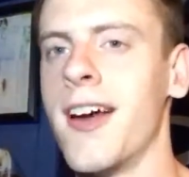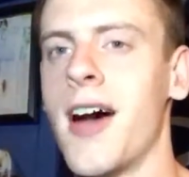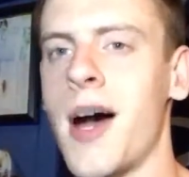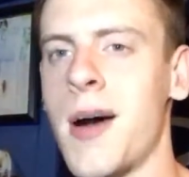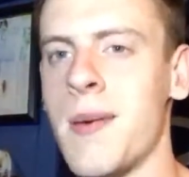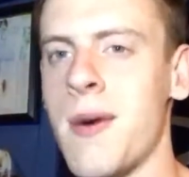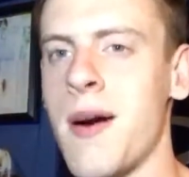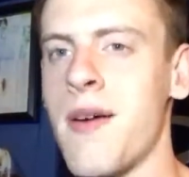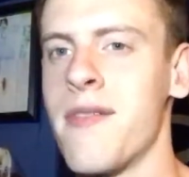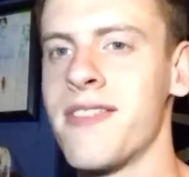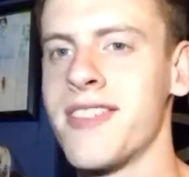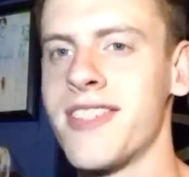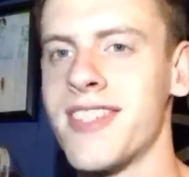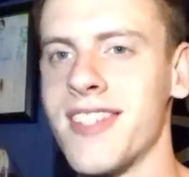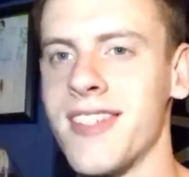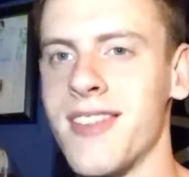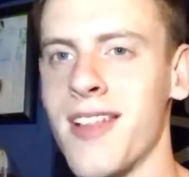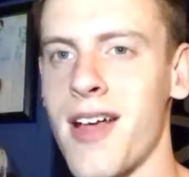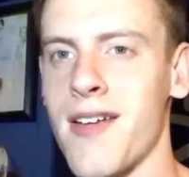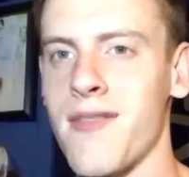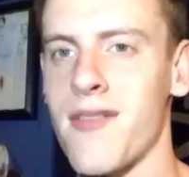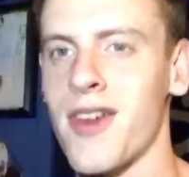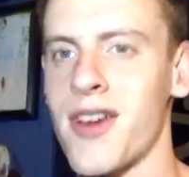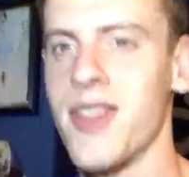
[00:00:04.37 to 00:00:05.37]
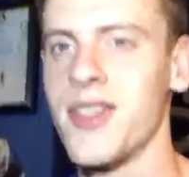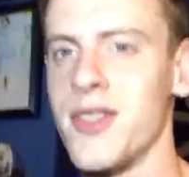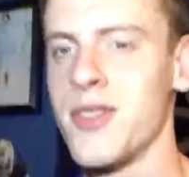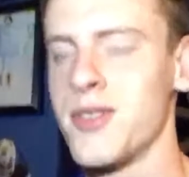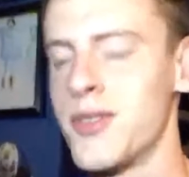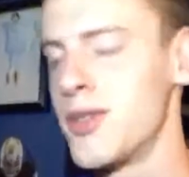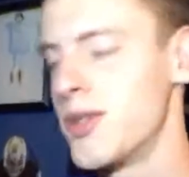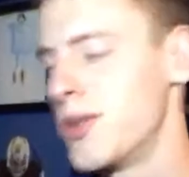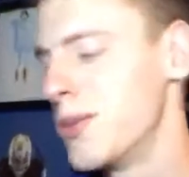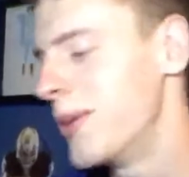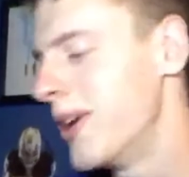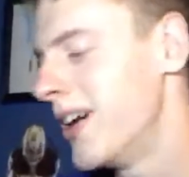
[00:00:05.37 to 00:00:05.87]
I'm obviously live on
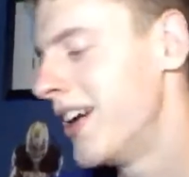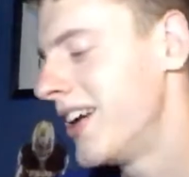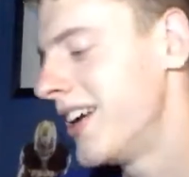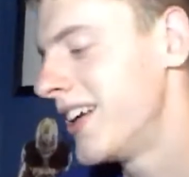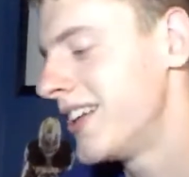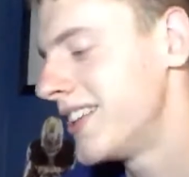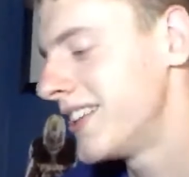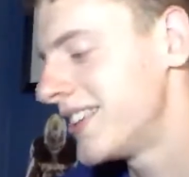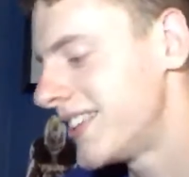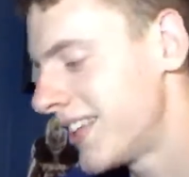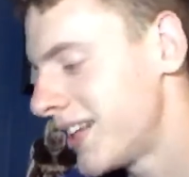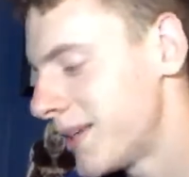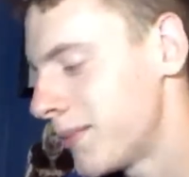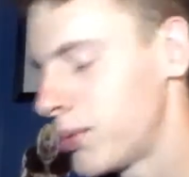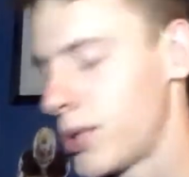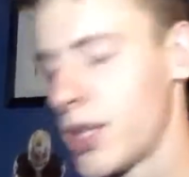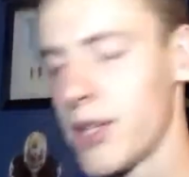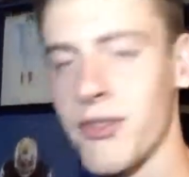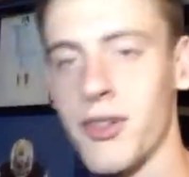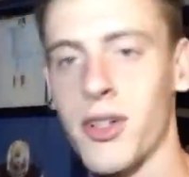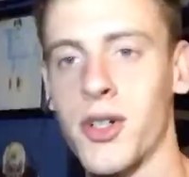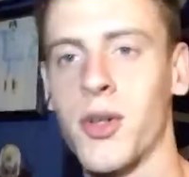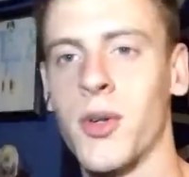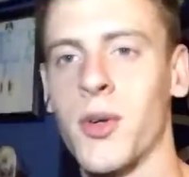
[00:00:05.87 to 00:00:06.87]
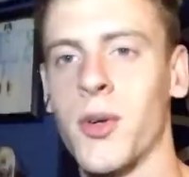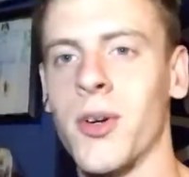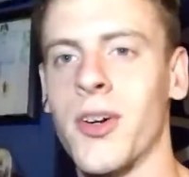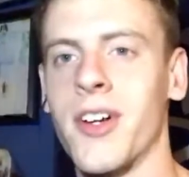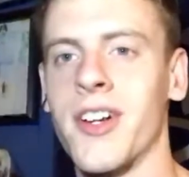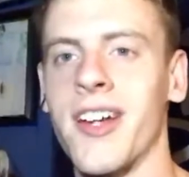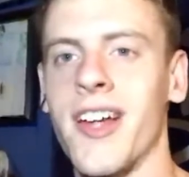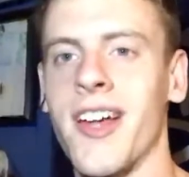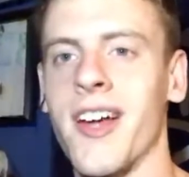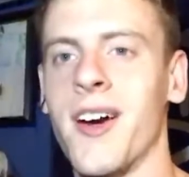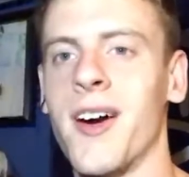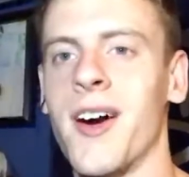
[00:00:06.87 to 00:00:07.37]
YouTube. Didn't play record
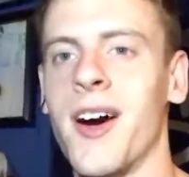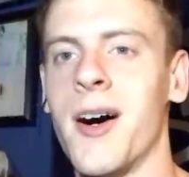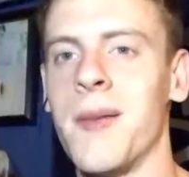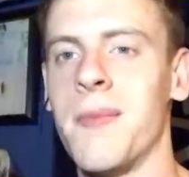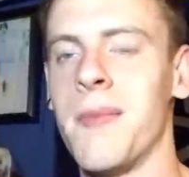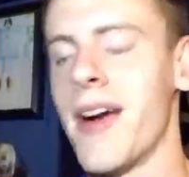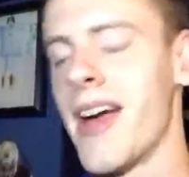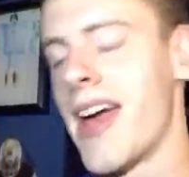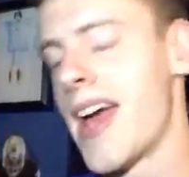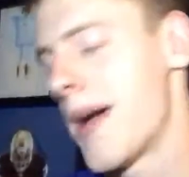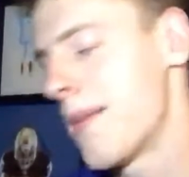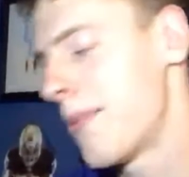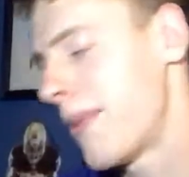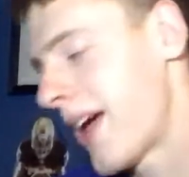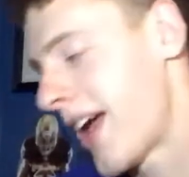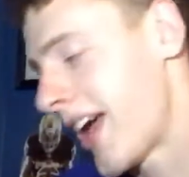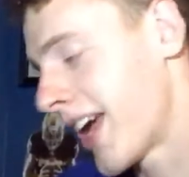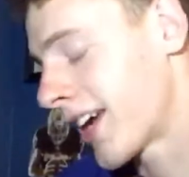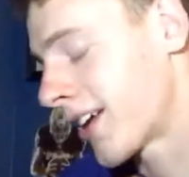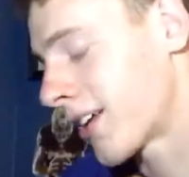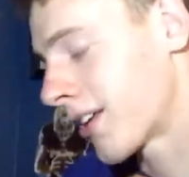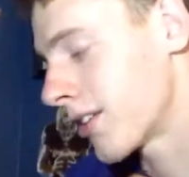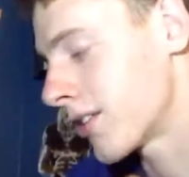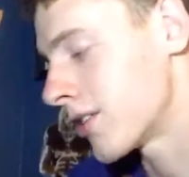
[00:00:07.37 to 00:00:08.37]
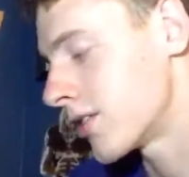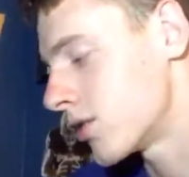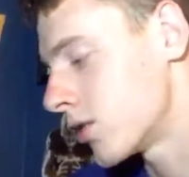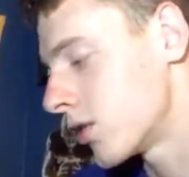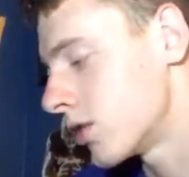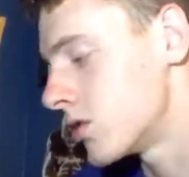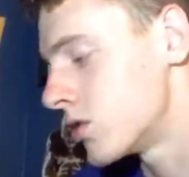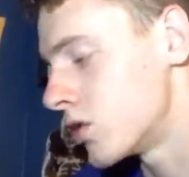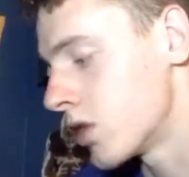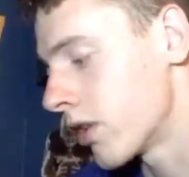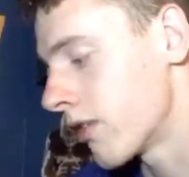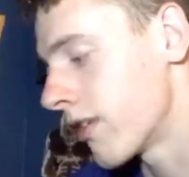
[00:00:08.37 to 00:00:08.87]
yet on my app, Anchor. So
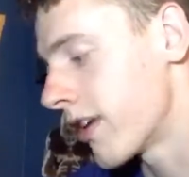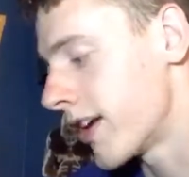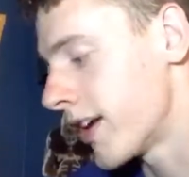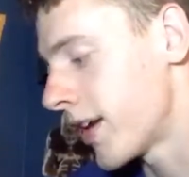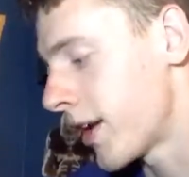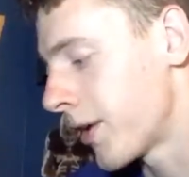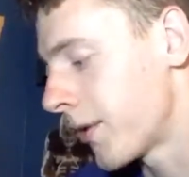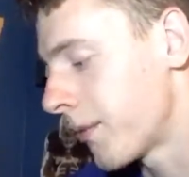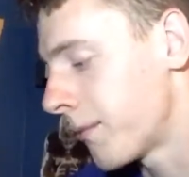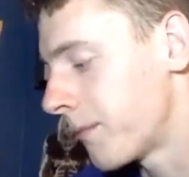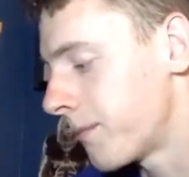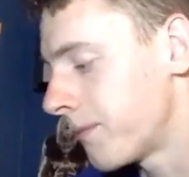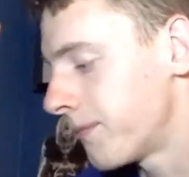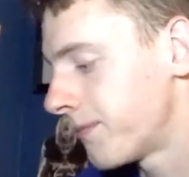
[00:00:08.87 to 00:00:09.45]
let's do it right now.